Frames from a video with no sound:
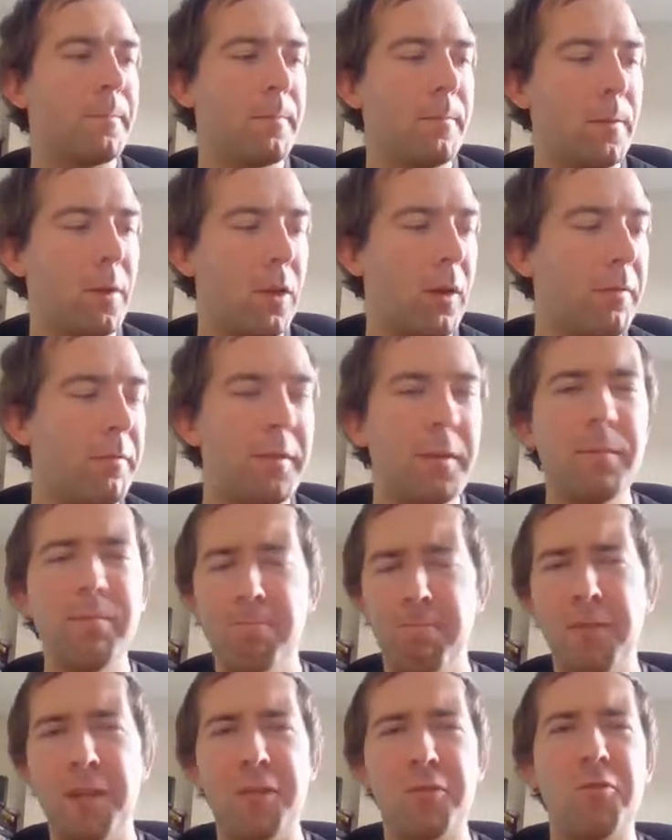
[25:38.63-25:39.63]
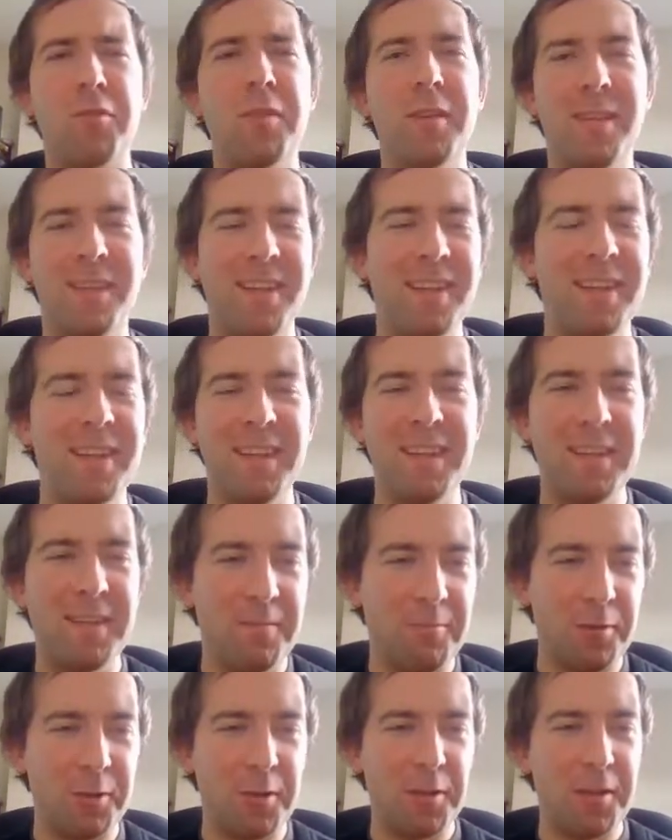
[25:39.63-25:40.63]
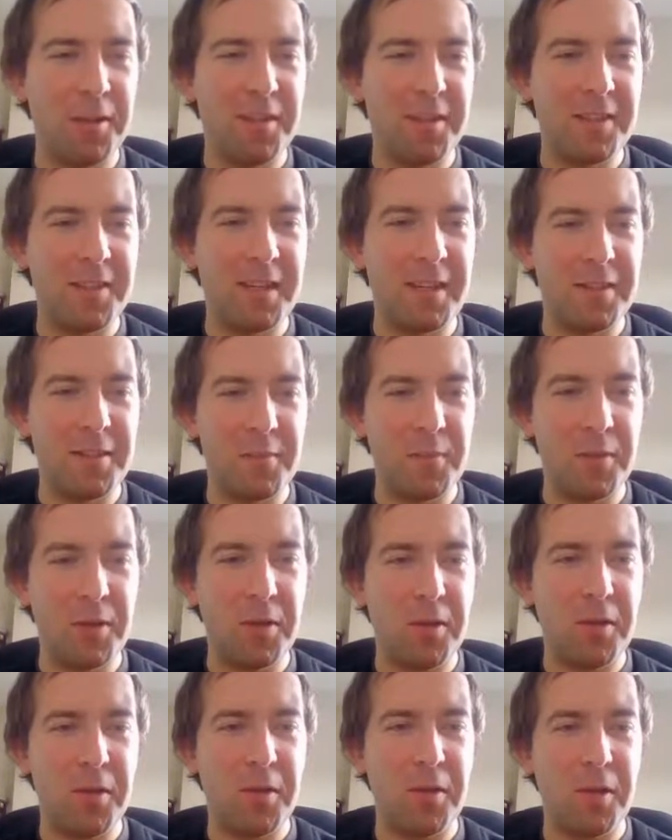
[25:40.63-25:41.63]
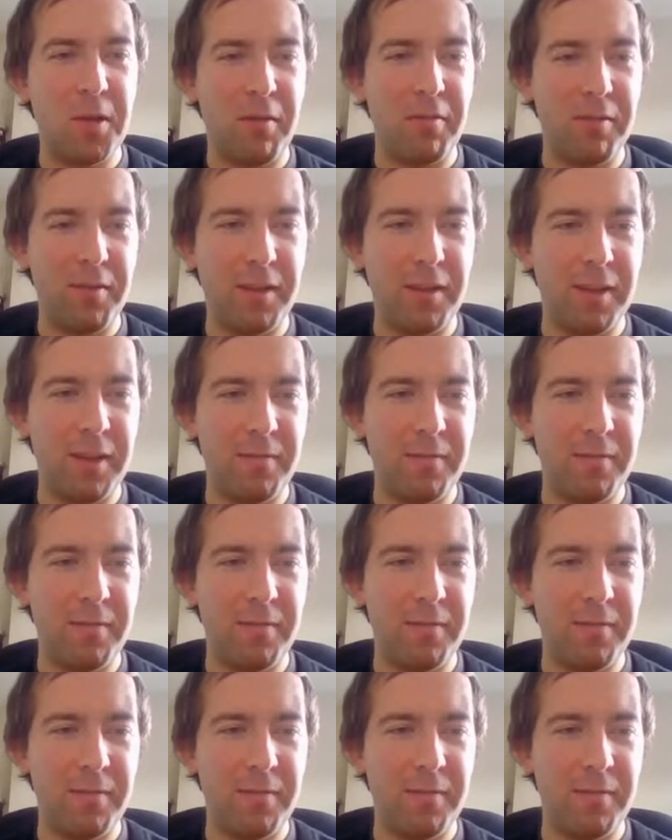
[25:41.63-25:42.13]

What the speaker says: Coffee. We're gonna design some coffee.